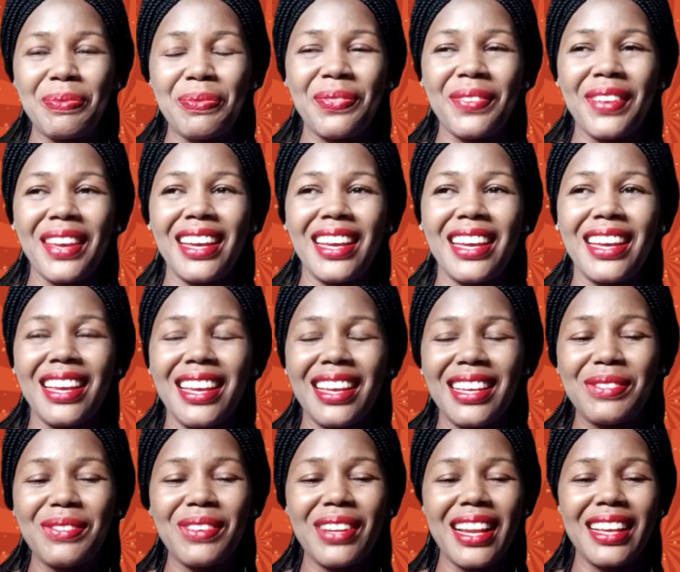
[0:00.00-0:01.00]

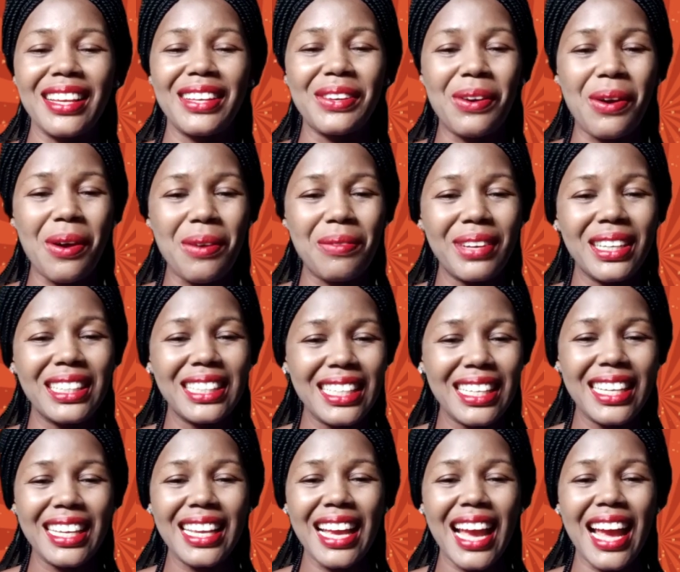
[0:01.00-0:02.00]
it's more like a comedy,